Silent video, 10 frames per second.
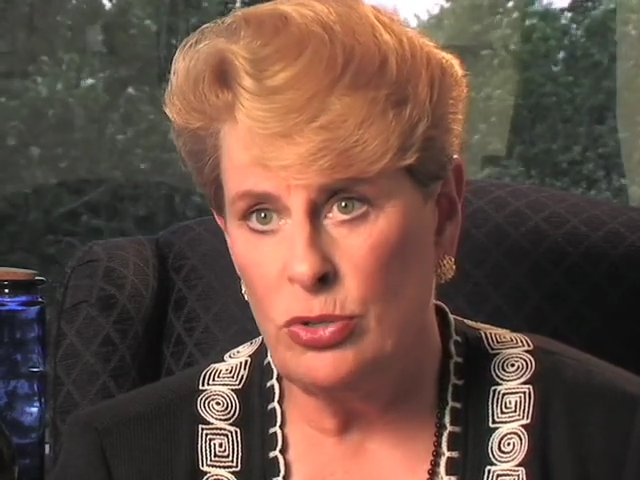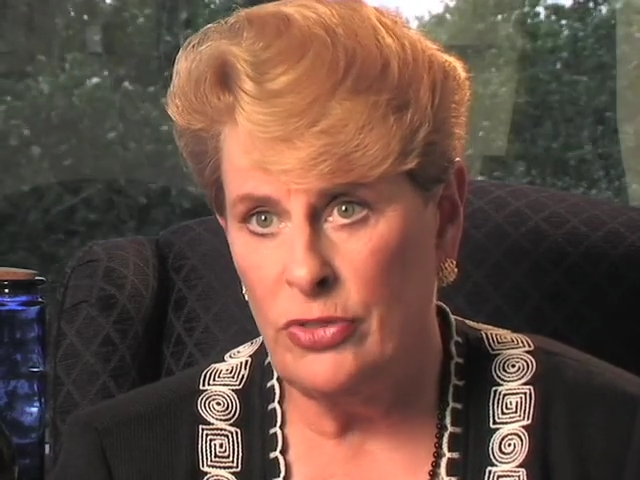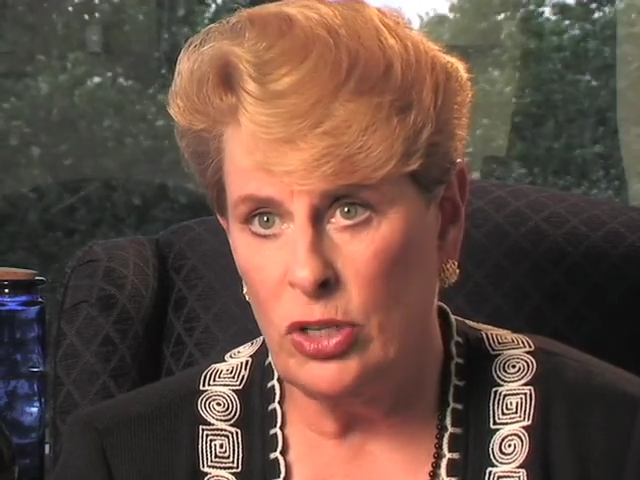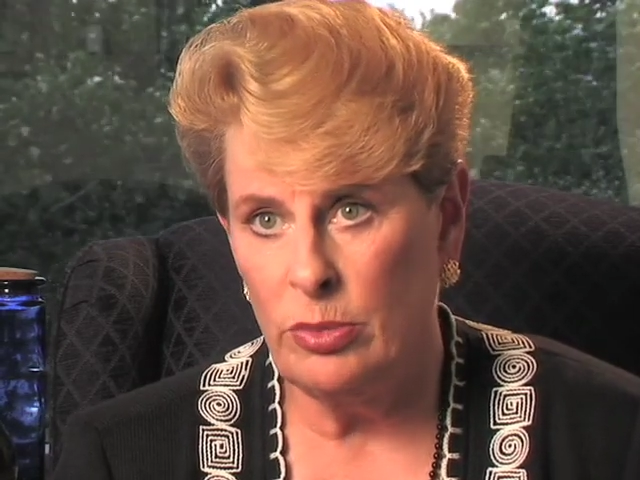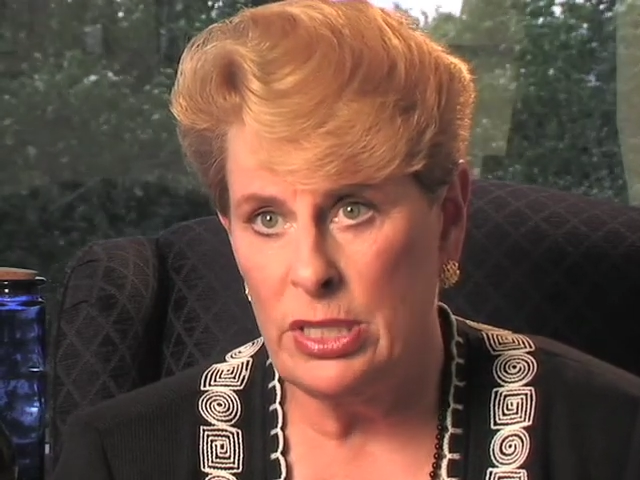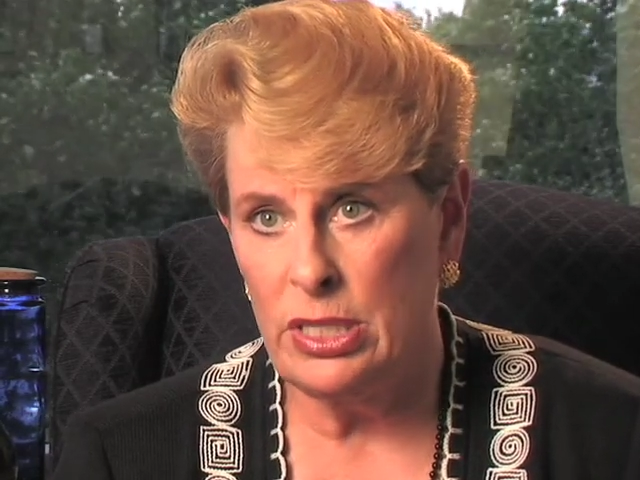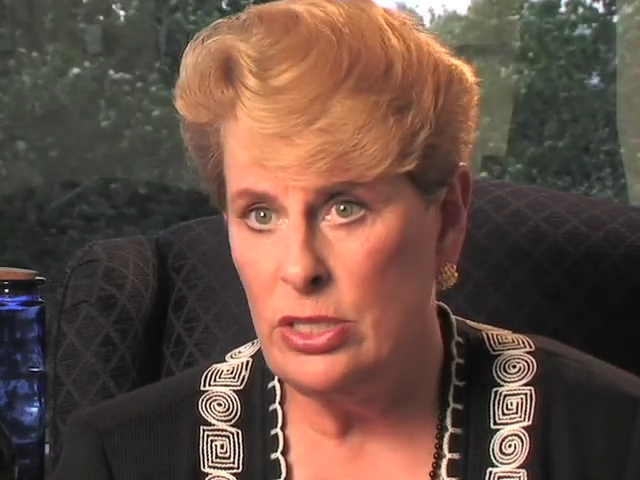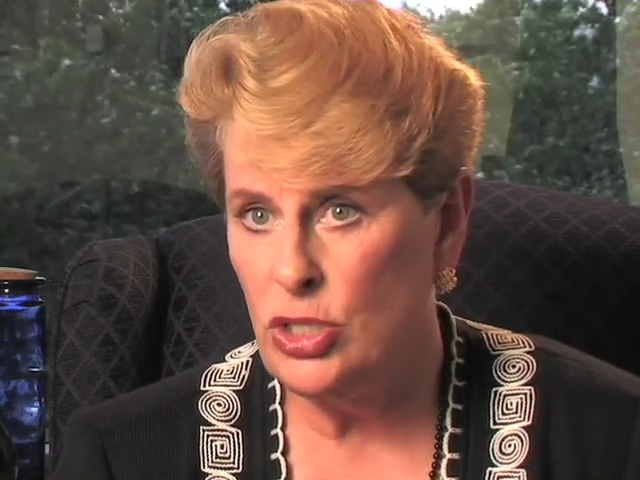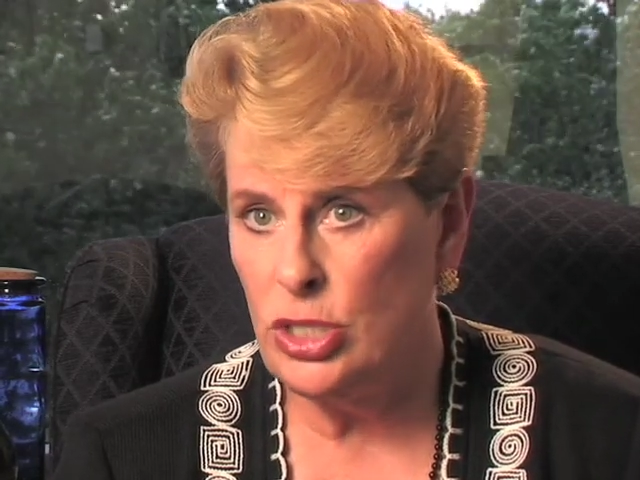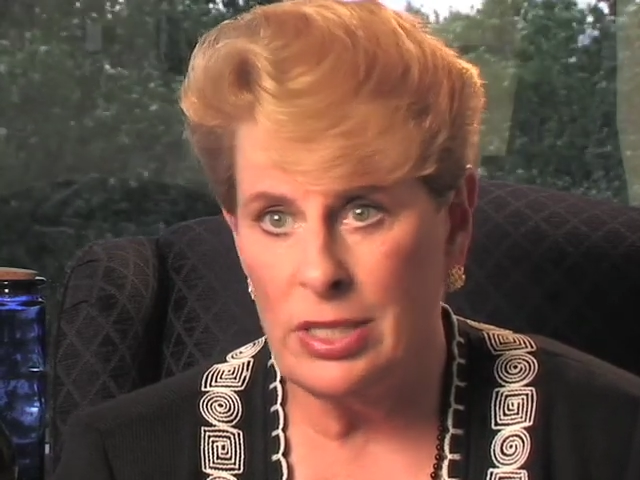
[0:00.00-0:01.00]
pharmacies
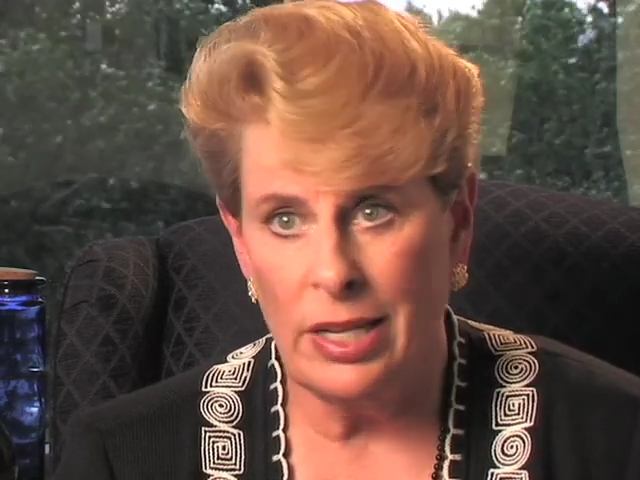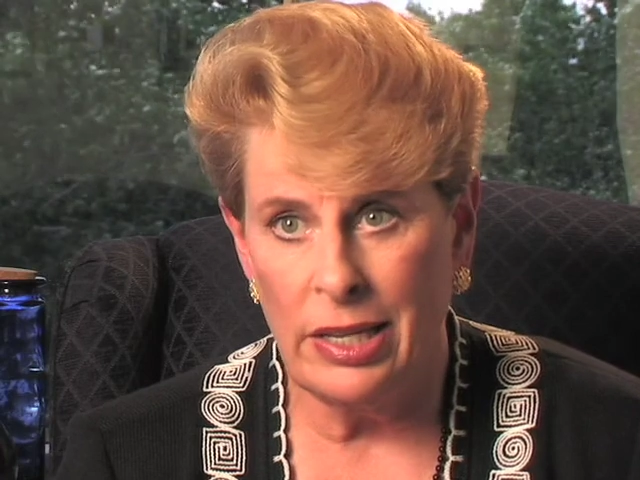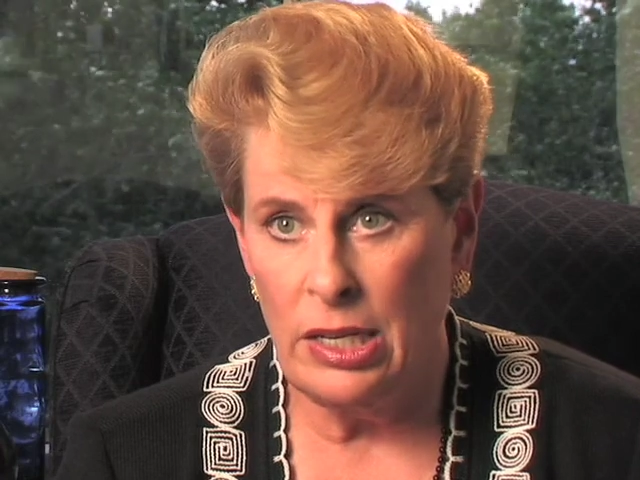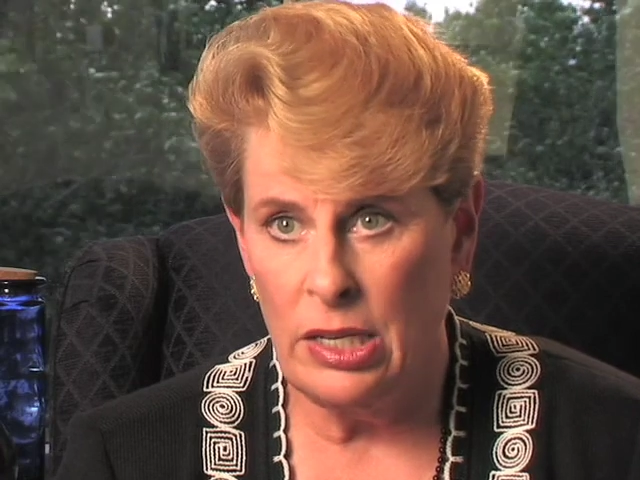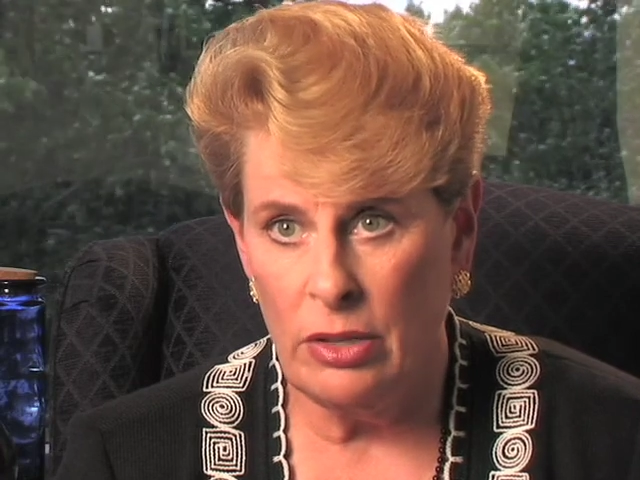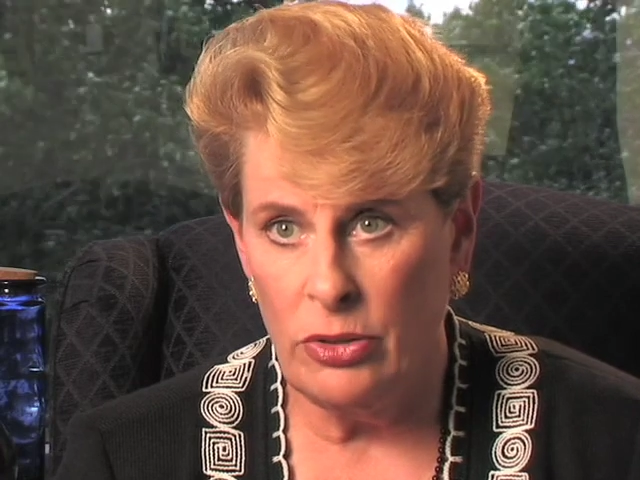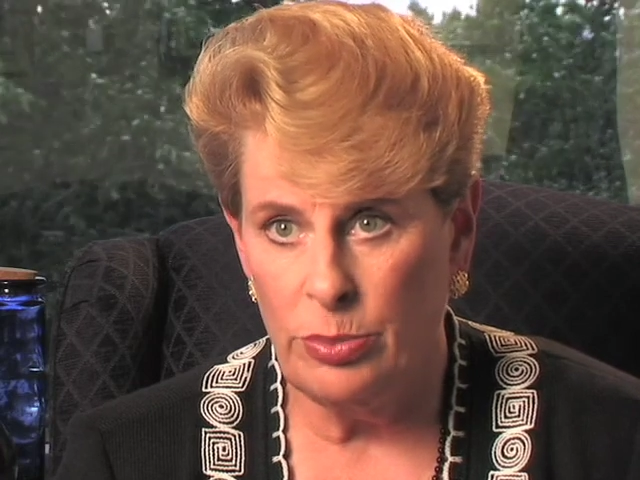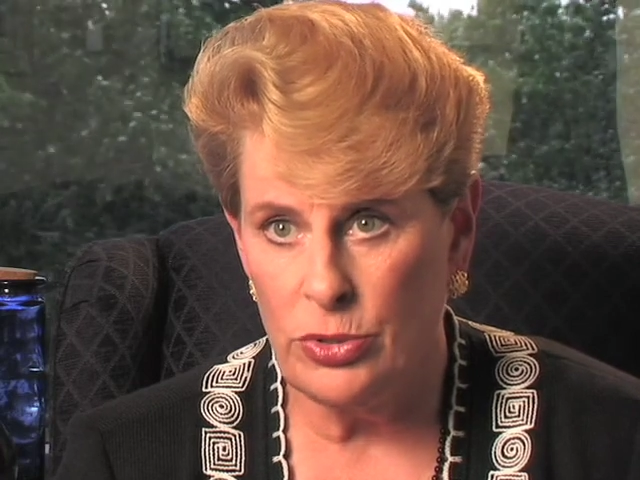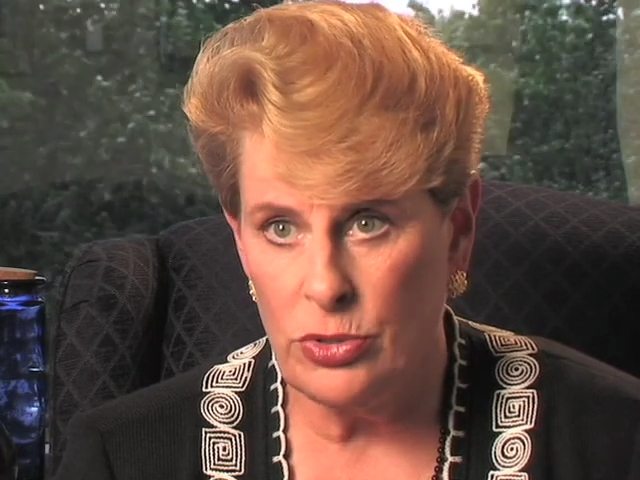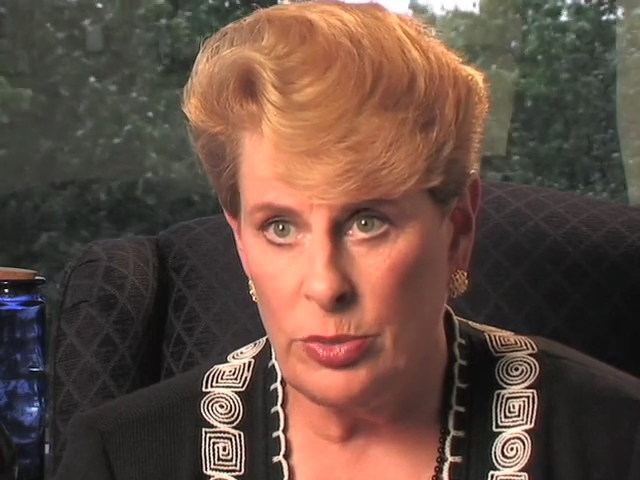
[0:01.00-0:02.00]
just like any other
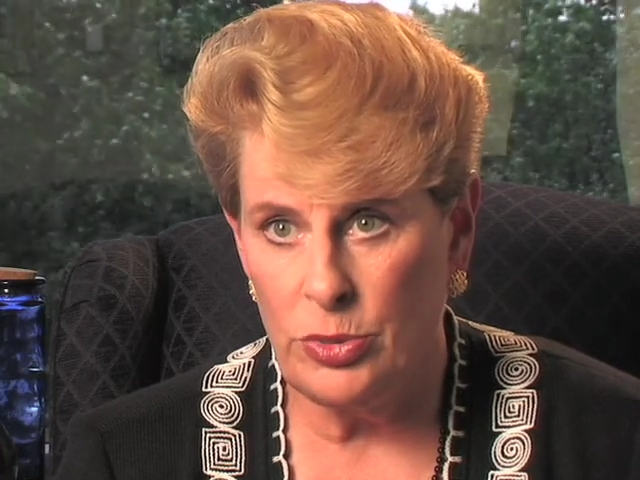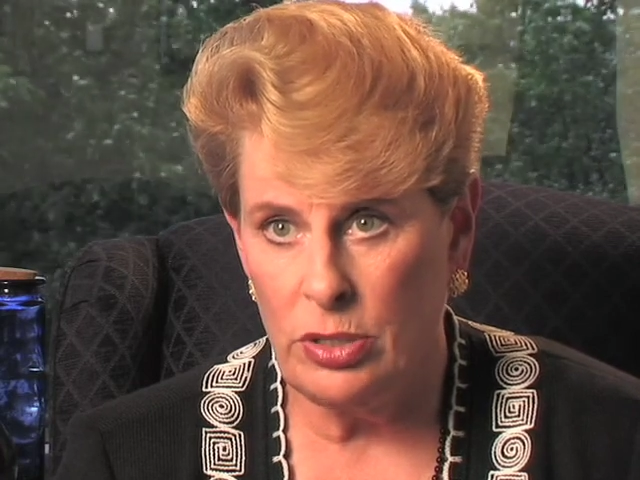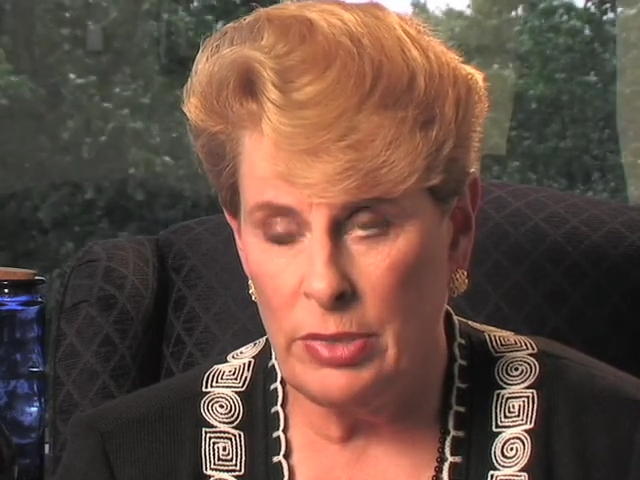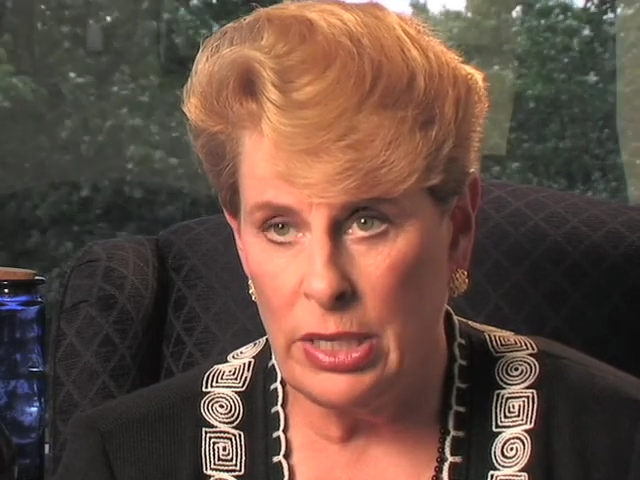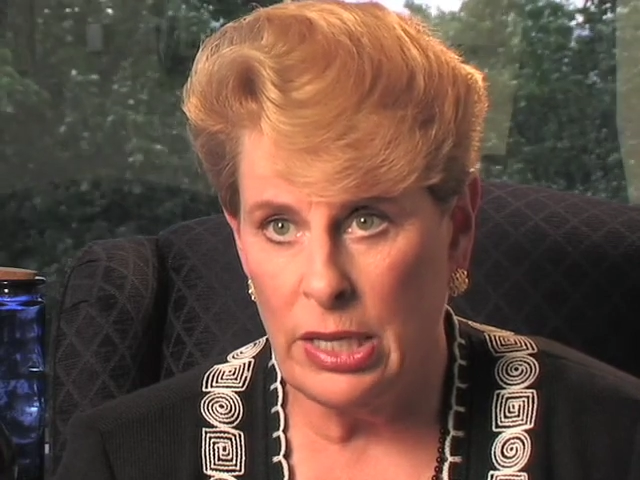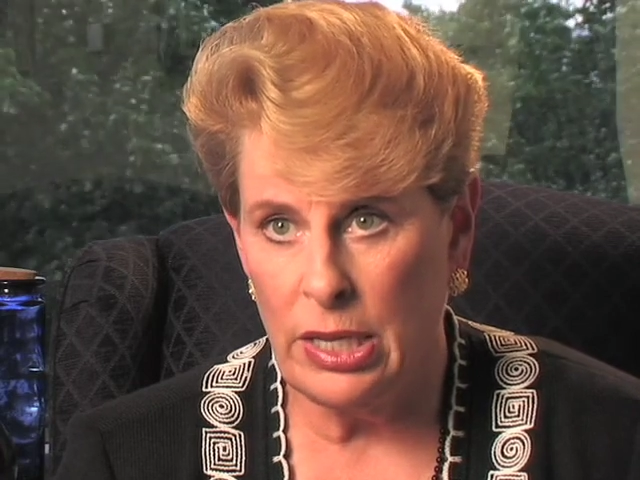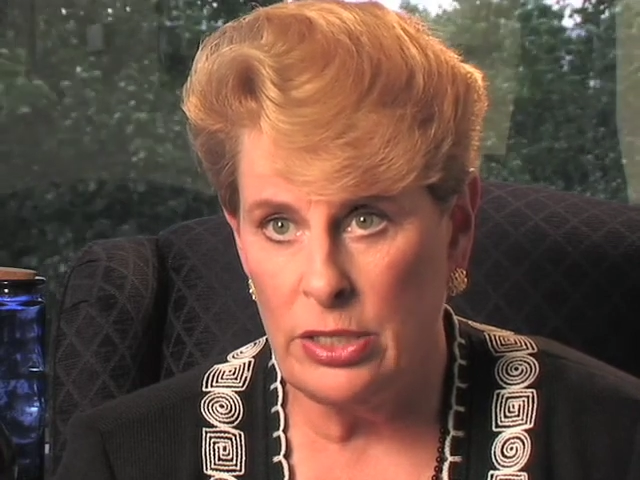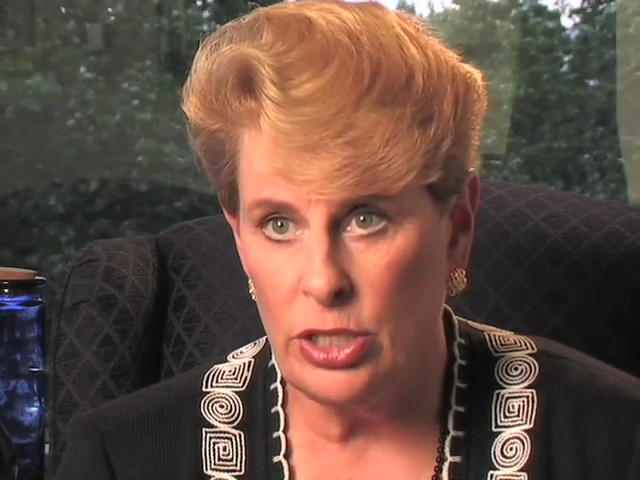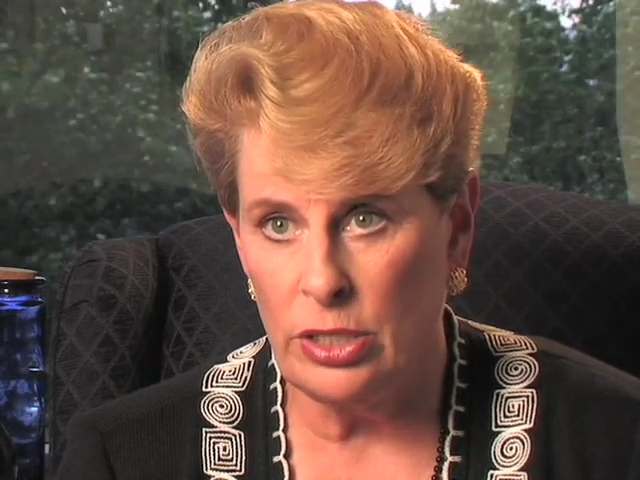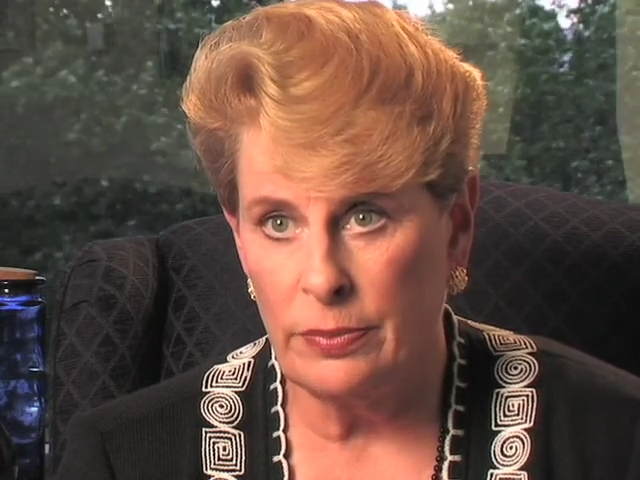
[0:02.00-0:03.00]
prescription
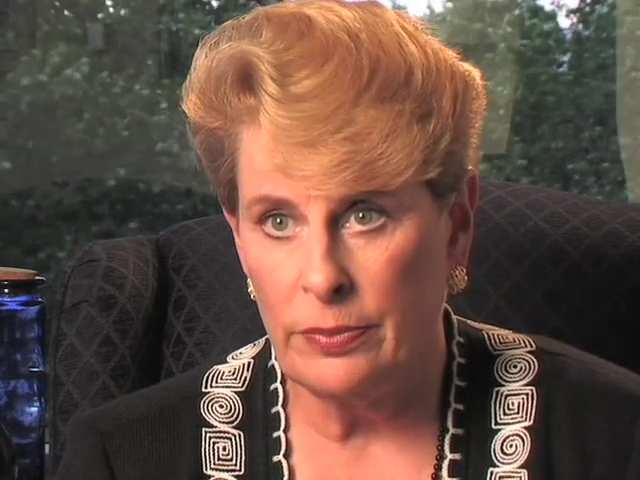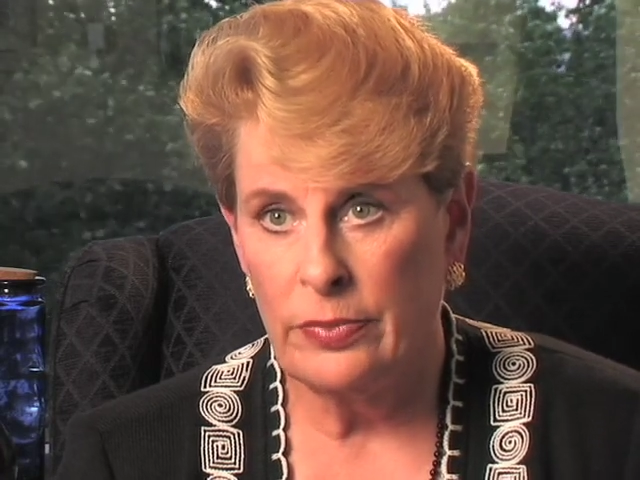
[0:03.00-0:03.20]
medication.